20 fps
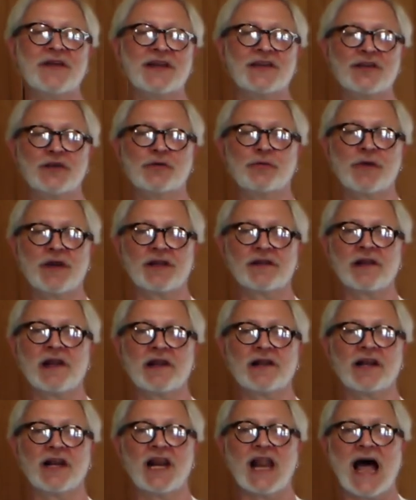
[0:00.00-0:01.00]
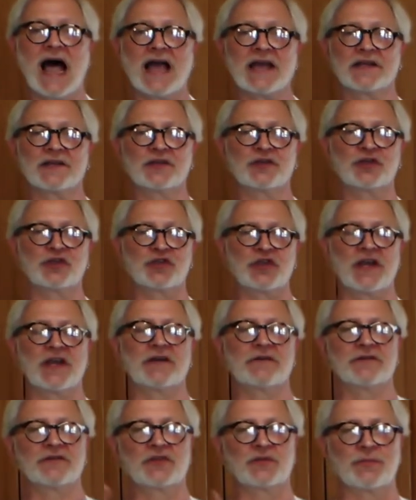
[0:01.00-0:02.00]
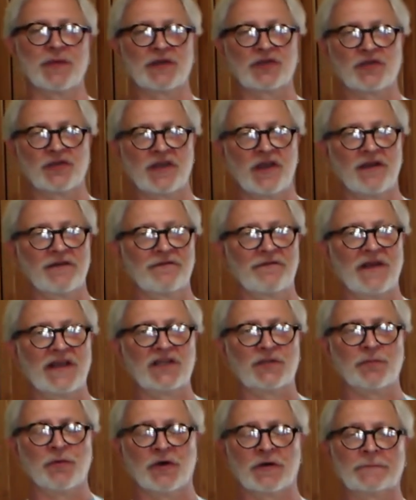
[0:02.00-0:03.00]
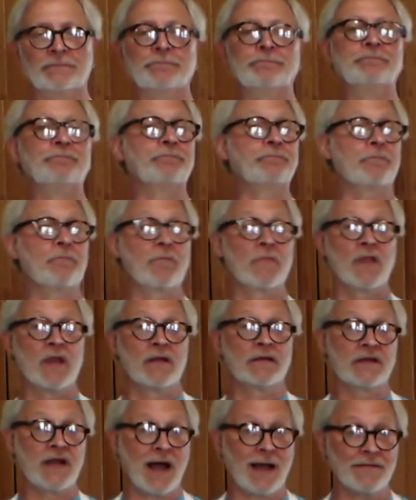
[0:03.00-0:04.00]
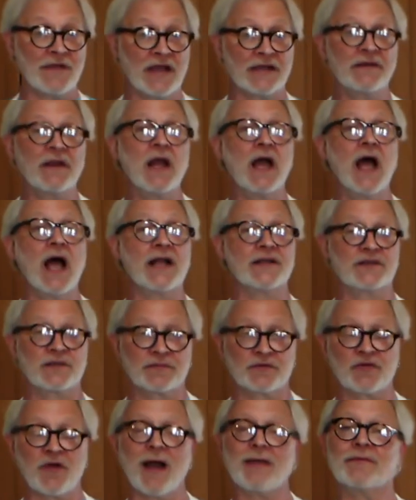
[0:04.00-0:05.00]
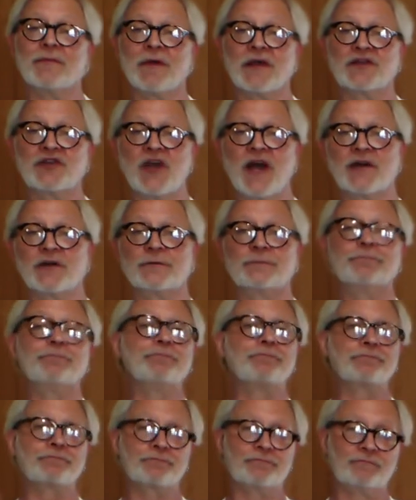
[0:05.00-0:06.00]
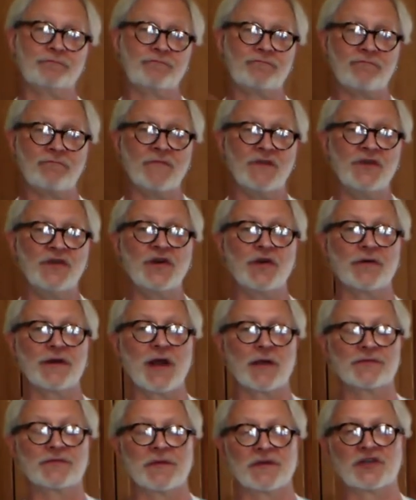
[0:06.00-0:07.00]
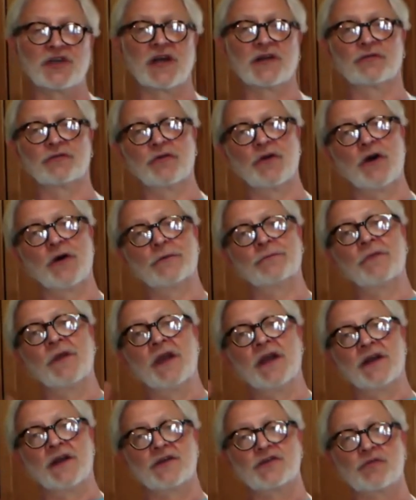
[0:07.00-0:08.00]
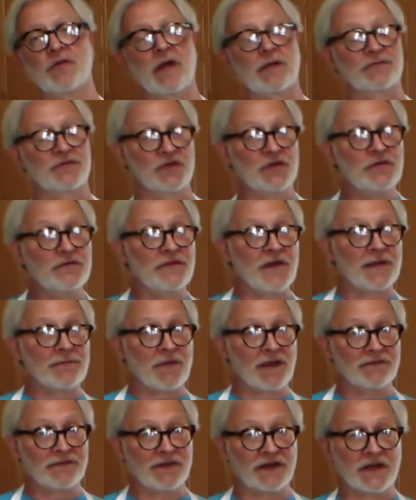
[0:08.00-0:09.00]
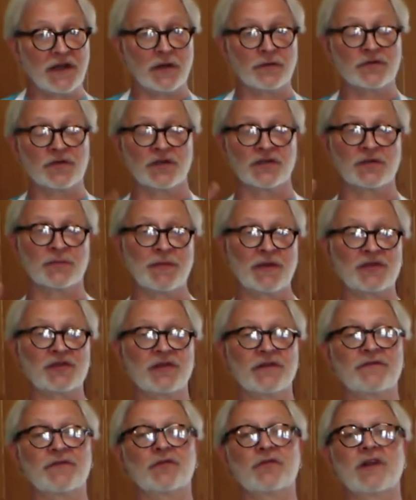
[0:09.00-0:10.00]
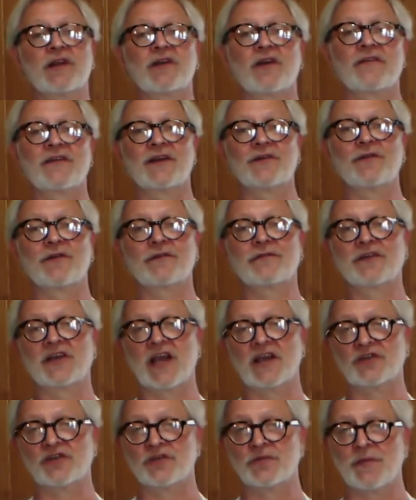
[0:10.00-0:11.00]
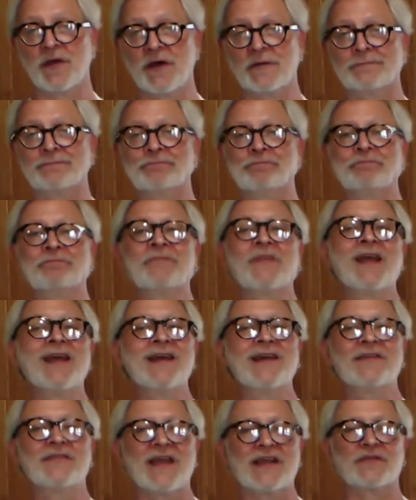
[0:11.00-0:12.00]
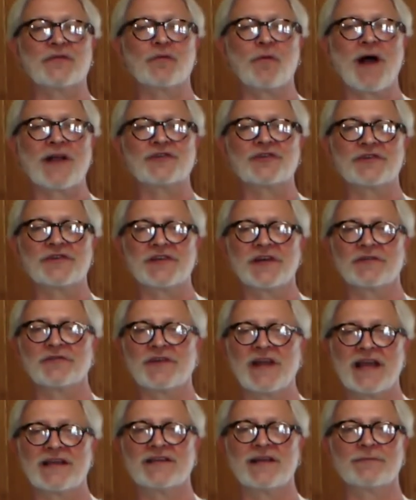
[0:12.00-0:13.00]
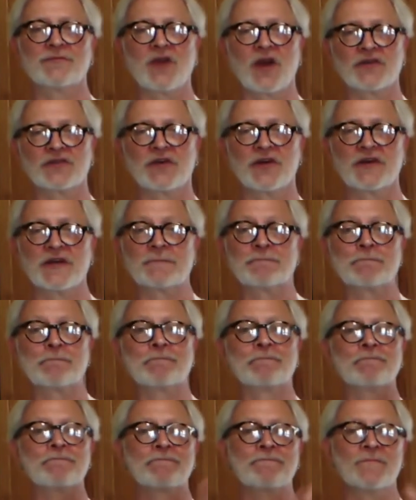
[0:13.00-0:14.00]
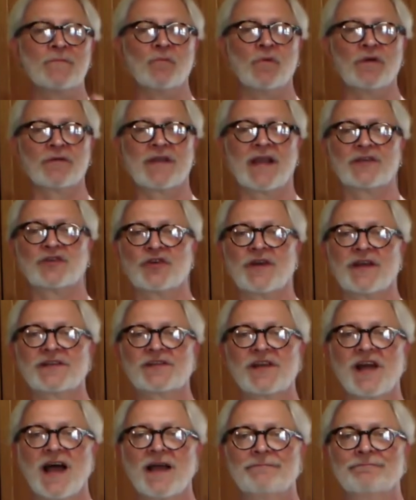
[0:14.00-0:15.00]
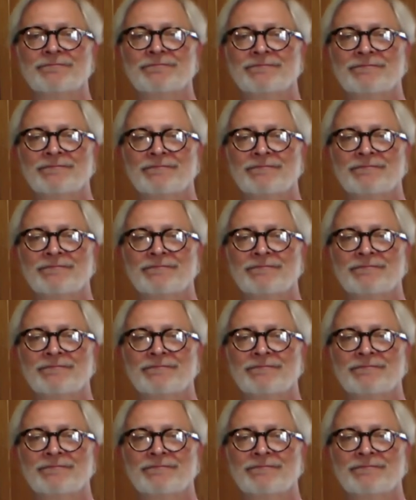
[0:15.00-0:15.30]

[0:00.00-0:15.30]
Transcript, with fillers: that you will like, share, especially on Facebook, comment, and subscribe to my channel. You know it helps my channel grow. It also helps you find my videos, especially if you click on that notifications bell. Thanks for watching us here today at Tim Talks Cooking. We'll catch you next time.